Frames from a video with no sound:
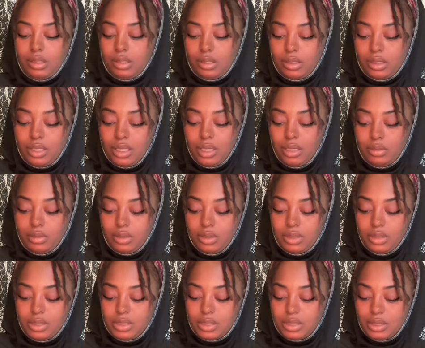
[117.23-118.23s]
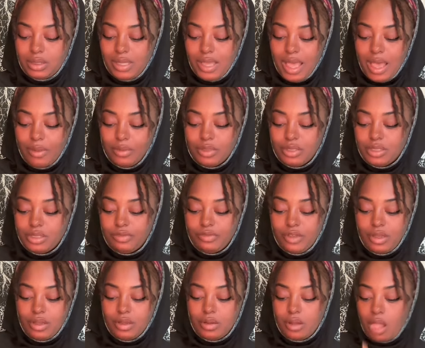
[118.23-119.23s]
Okay, with this guy with this
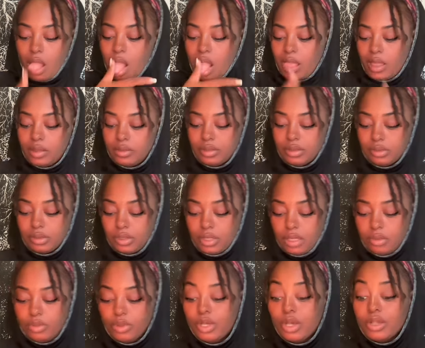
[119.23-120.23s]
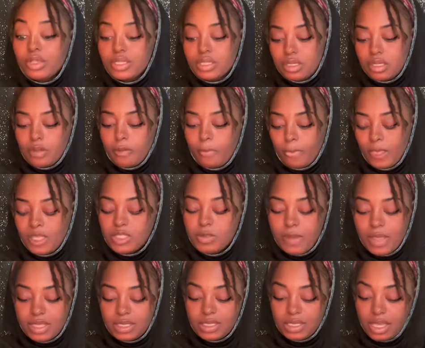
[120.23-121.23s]
phone. Okay, we're gonna see.
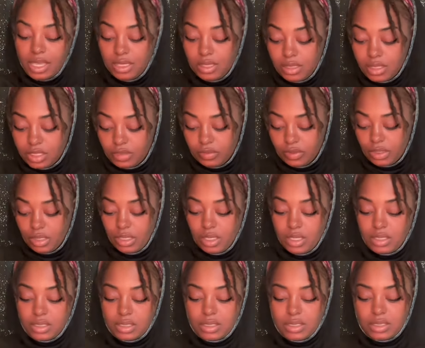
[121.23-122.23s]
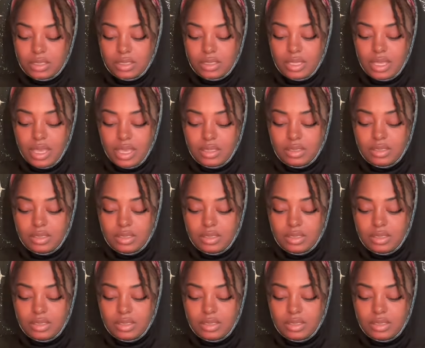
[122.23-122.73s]
Spontaneous for Cancer is a nine